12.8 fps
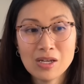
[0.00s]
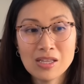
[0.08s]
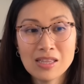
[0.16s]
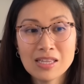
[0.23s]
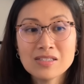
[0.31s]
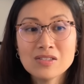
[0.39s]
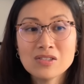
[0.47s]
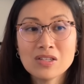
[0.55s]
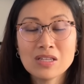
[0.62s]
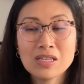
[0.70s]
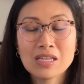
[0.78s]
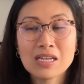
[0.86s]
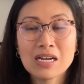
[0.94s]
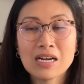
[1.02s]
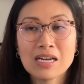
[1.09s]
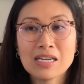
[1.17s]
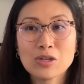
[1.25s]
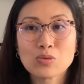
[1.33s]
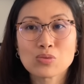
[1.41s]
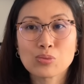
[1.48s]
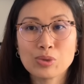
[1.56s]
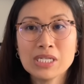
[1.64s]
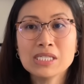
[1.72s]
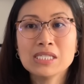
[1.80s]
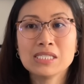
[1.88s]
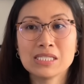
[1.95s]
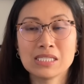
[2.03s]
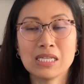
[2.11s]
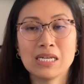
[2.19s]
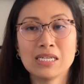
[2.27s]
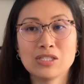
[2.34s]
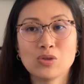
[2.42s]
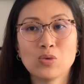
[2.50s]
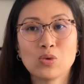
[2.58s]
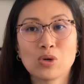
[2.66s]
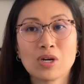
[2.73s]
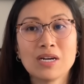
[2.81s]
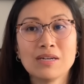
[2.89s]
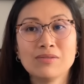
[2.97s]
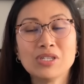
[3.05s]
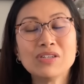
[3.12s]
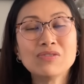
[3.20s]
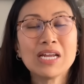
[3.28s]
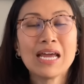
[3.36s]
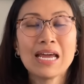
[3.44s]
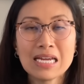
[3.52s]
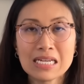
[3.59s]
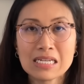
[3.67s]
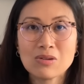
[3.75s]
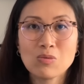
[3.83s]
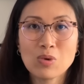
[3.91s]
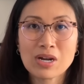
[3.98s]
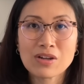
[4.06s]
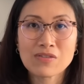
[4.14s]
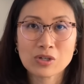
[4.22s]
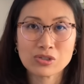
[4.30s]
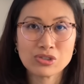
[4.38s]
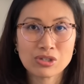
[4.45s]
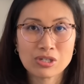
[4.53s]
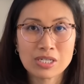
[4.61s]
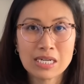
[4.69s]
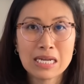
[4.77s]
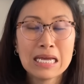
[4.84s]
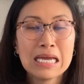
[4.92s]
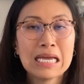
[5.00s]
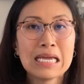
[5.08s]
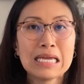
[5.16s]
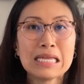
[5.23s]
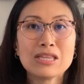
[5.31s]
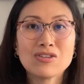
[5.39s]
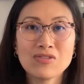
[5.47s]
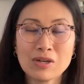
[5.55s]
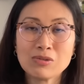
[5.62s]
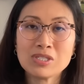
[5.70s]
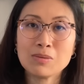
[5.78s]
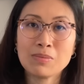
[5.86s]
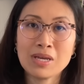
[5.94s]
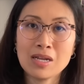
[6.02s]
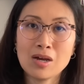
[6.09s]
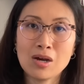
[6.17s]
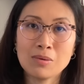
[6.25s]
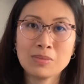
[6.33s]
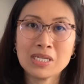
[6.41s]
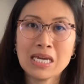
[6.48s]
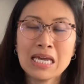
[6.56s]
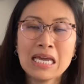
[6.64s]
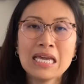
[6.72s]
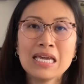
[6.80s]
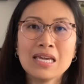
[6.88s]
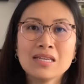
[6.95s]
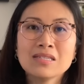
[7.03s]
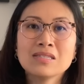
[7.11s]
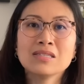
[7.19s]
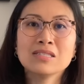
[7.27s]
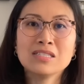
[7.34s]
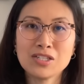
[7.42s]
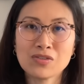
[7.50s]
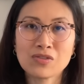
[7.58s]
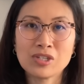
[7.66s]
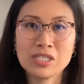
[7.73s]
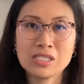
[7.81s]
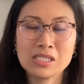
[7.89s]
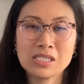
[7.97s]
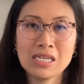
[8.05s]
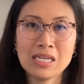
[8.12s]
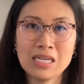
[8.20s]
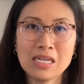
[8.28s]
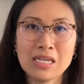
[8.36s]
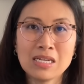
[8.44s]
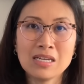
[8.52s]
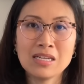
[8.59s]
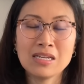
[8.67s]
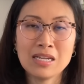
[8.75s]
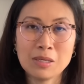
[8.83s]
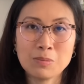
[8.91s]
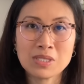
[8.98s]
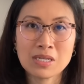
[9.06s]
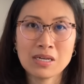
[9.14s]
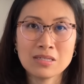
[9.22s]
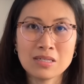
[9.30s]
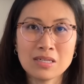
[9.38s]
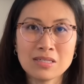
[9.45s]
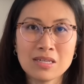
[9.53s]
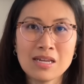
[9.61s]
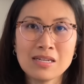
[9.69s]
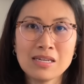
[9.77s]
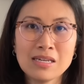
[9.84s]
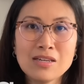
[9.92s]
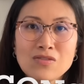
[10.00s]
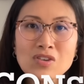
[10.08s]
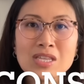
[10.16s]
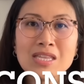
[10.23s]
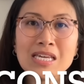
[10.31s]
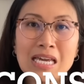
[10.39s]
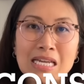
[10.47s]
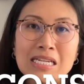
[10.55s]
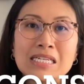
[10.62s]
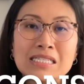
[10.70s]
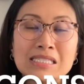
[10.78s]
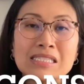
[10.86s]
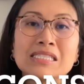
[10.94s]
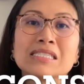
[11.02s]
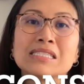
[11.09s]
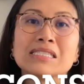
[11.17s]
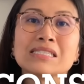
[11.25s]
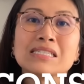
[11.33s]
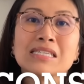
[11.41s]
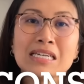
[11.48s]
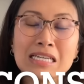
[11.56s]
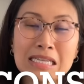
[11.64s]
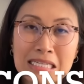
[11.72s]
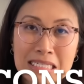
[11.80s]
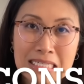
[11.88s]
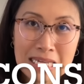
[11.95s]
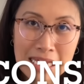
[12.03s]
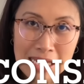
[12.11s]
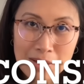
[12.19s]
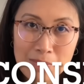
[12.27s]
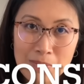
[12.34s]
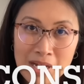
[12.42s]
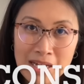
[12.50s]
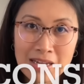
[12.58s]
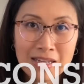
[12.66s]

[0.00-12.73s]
This is the thing that I really disliked or even hated when I first started in the fountain pen hobby, is the difference in nib sizes and even the inconsistency in the same